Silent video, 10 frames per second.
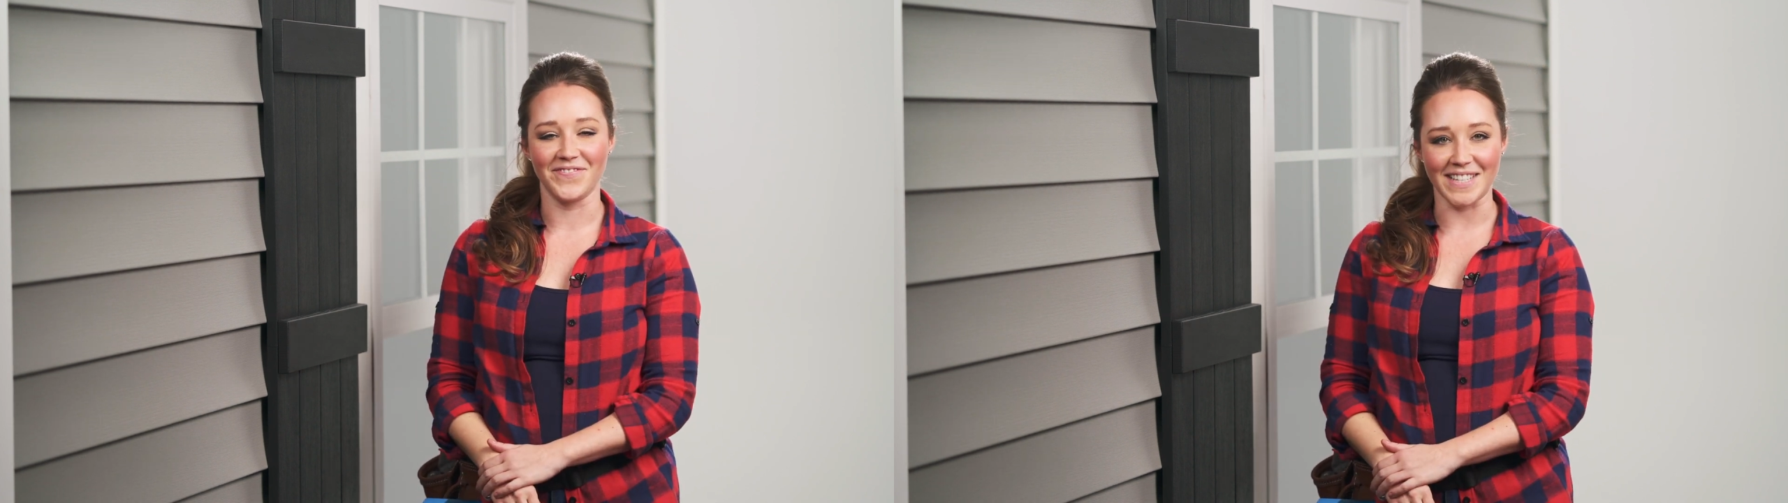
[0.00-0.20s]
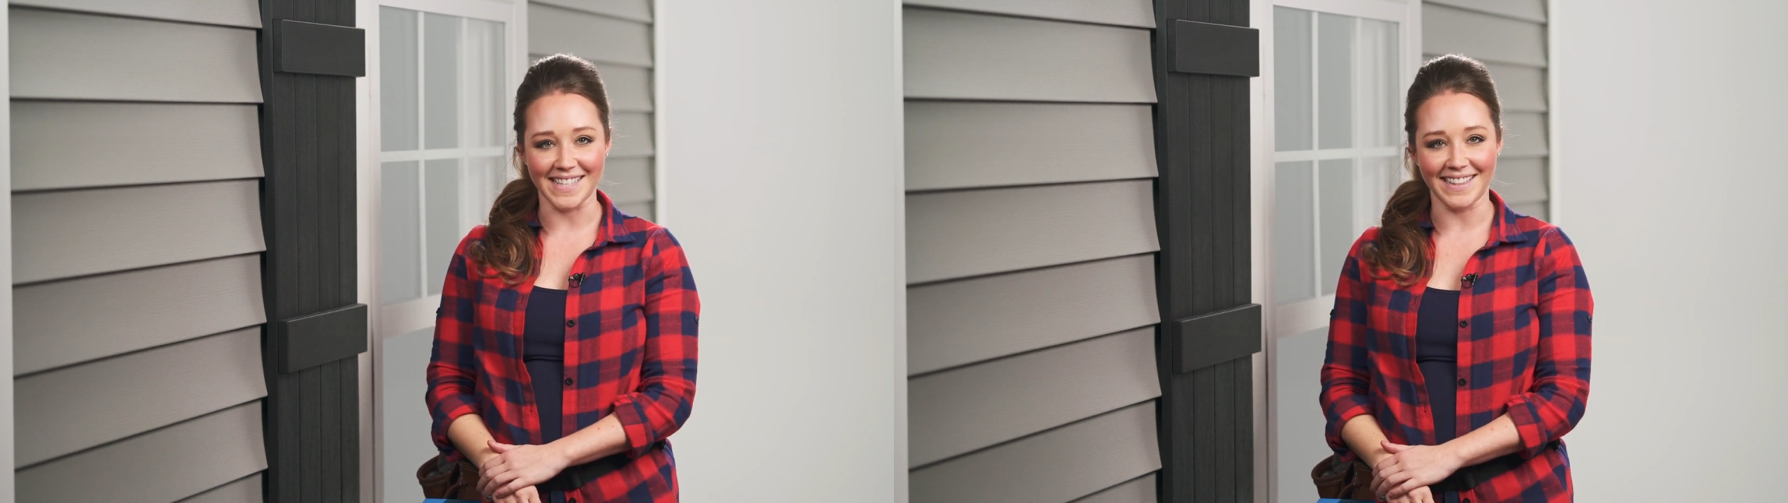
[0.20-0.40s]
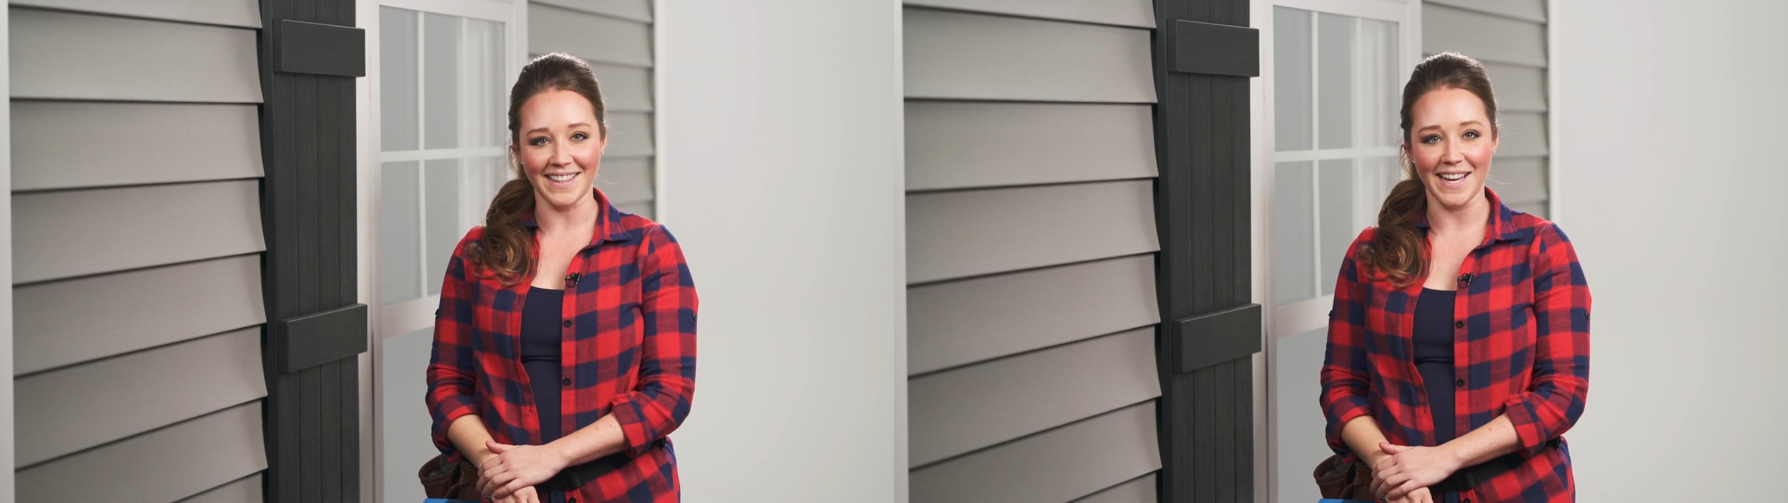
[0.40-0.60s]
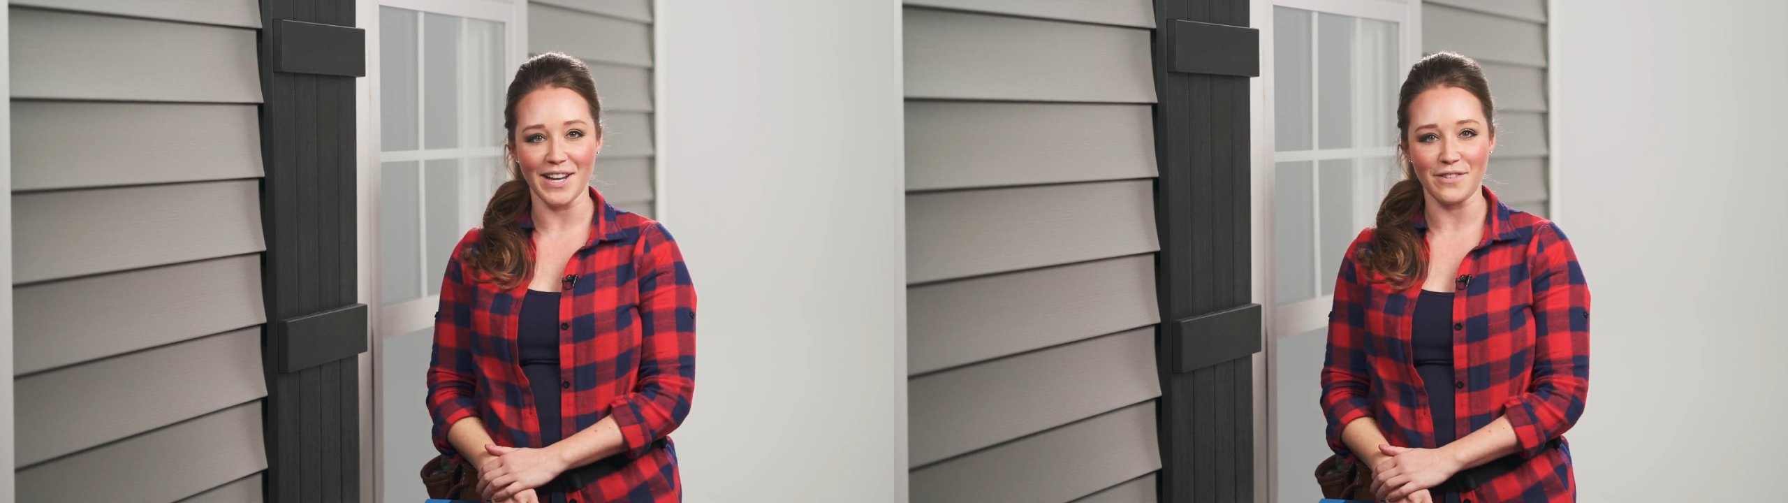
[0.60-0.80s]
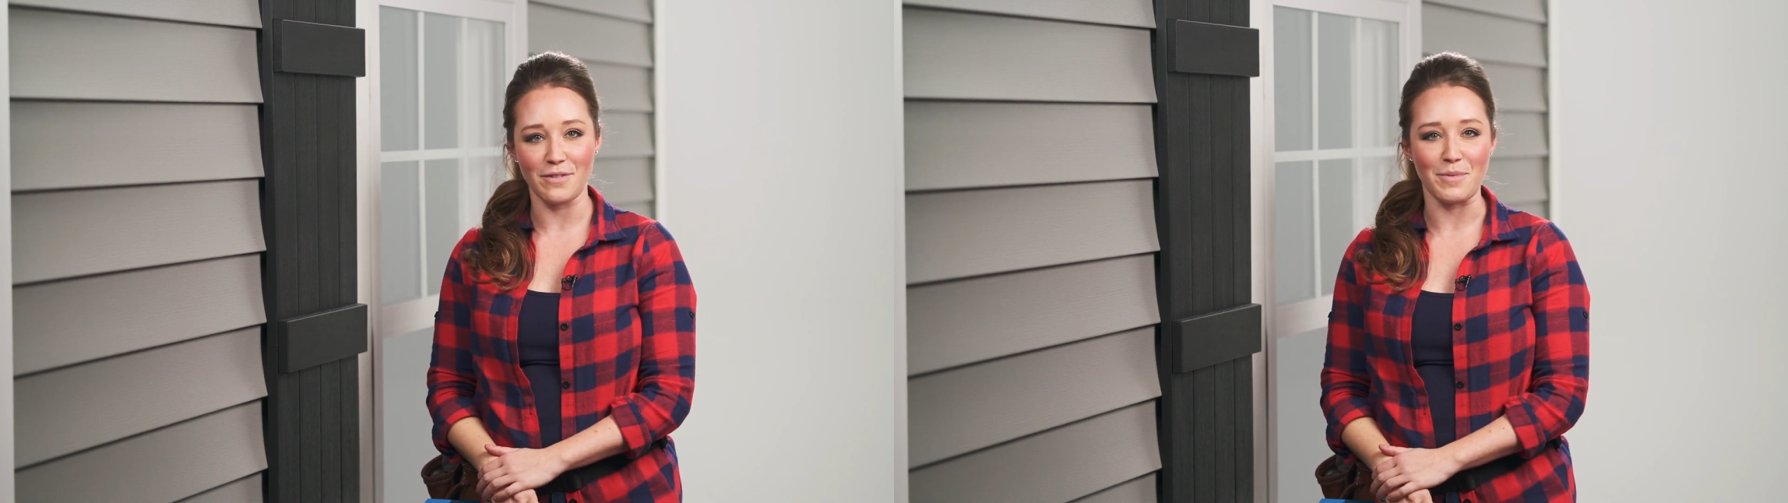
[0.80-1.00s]
Visit the
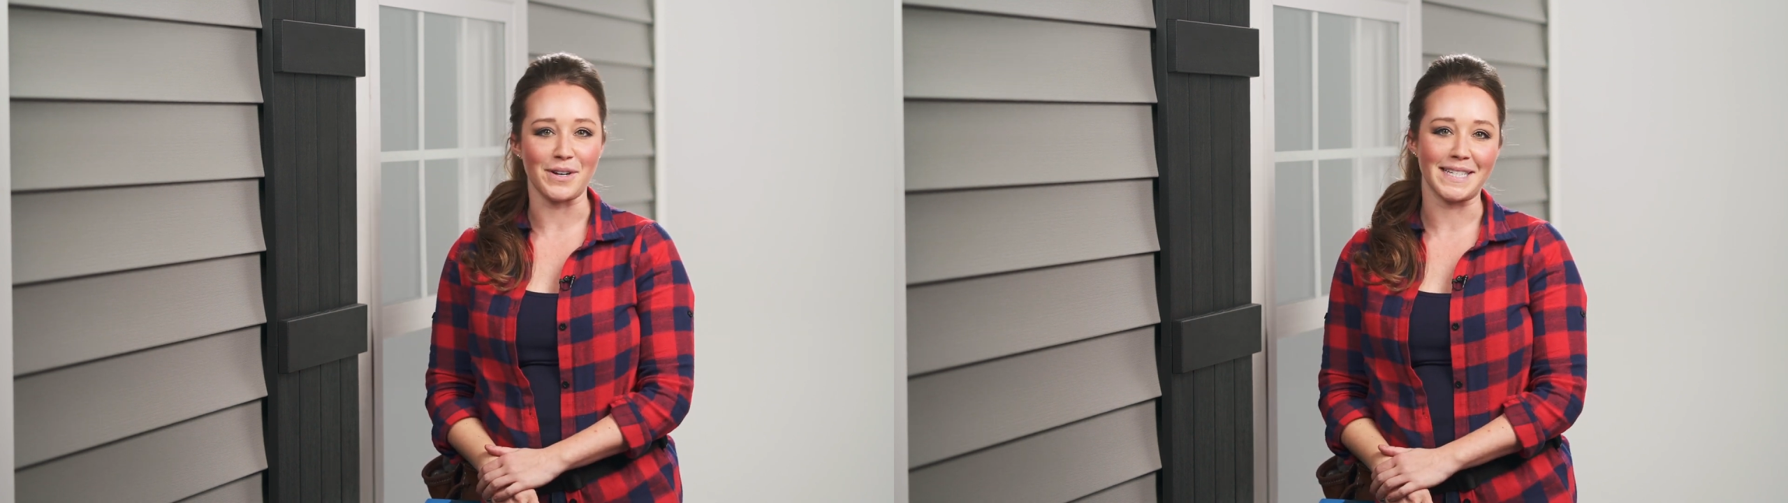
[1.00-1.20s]
link for more